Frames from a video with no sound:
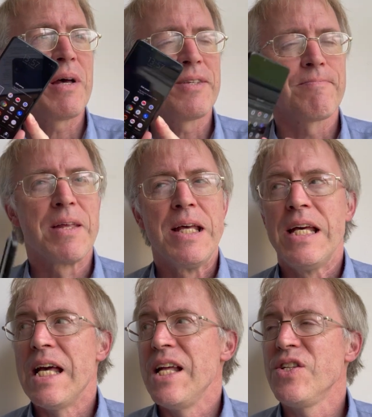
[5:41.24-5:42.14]
as
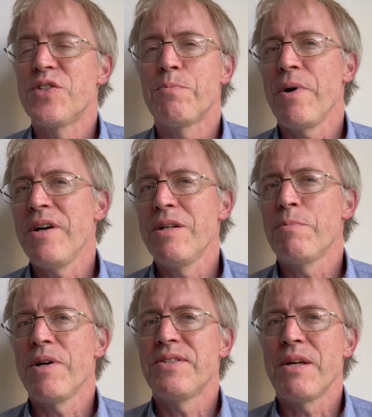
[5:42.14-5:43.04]
inspired
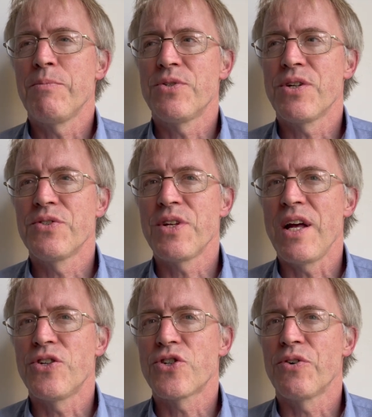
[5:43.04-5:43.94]
by Samsung's
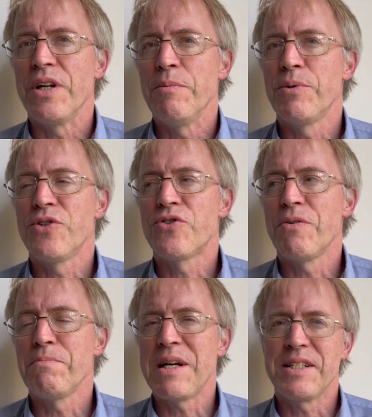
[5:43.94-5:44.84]
edge screen, but
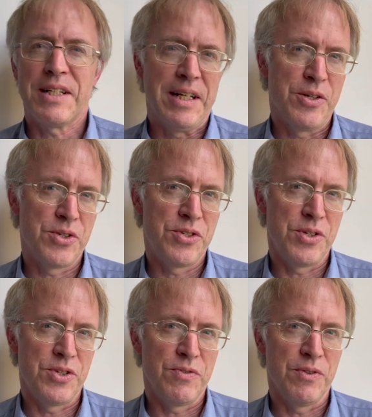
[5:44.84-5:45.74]
dramatically not as
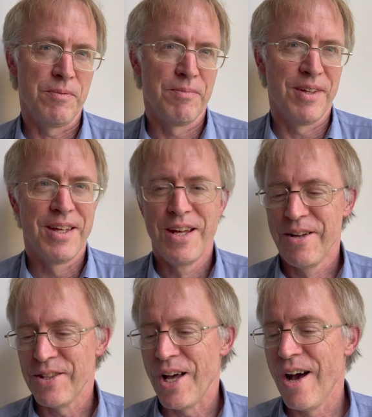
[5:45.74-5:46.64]
useful.
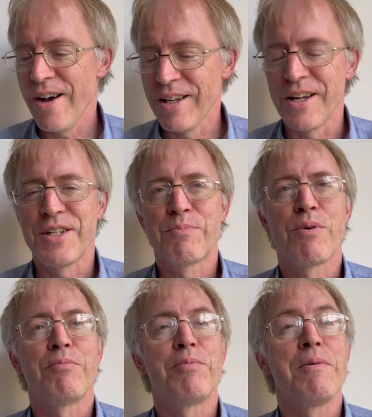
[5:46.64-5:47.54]
The highlight is
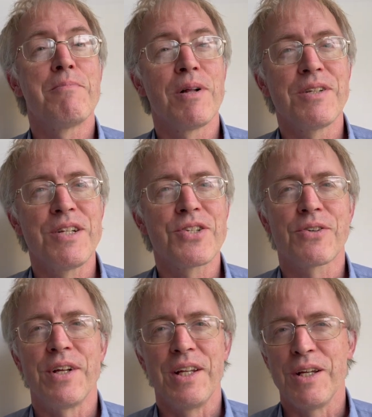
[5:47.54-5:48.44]
probably
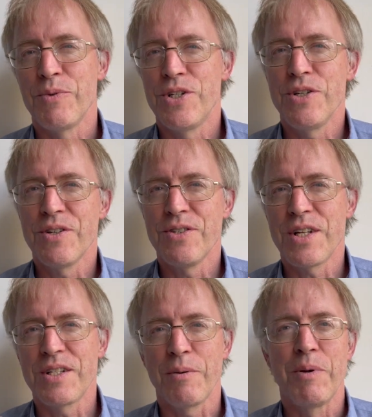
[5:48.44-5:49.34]
multi-screen here, which you can set up